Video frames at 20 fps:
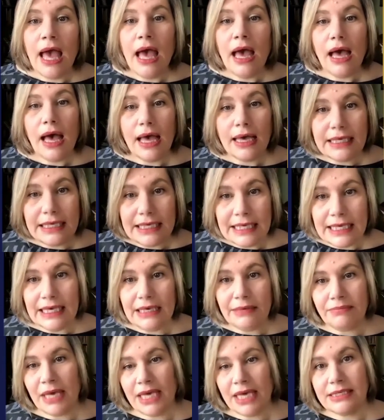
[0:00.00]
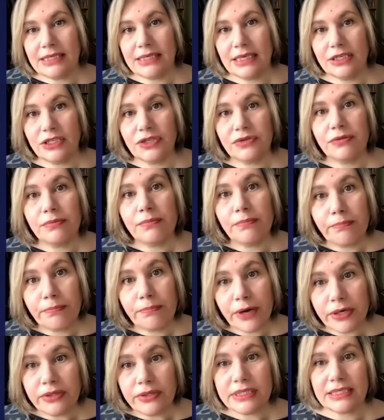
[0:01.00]
A key message from
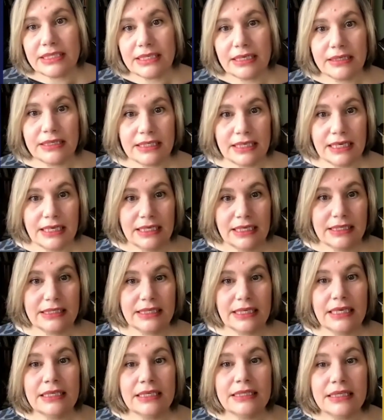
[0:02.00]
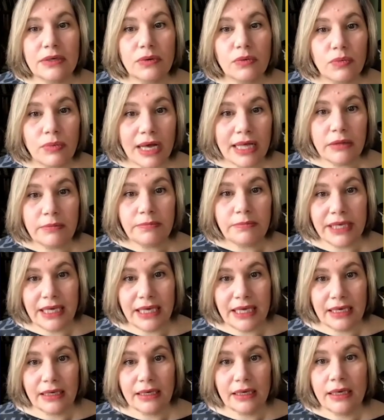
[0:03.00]
both studies is that
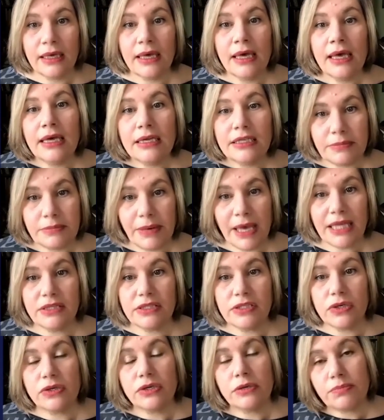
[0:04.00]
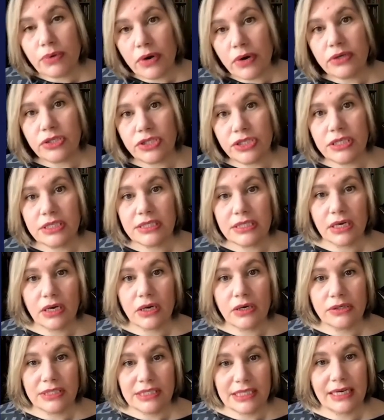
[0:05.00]
well-being depends on approaches to
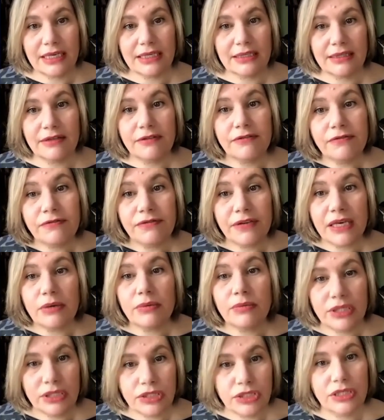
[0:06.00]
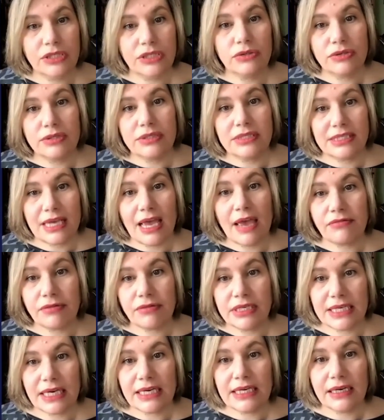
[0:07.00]
contact that fit with children's
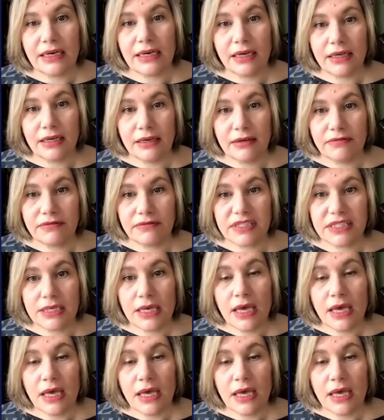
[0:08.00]
everyday lives,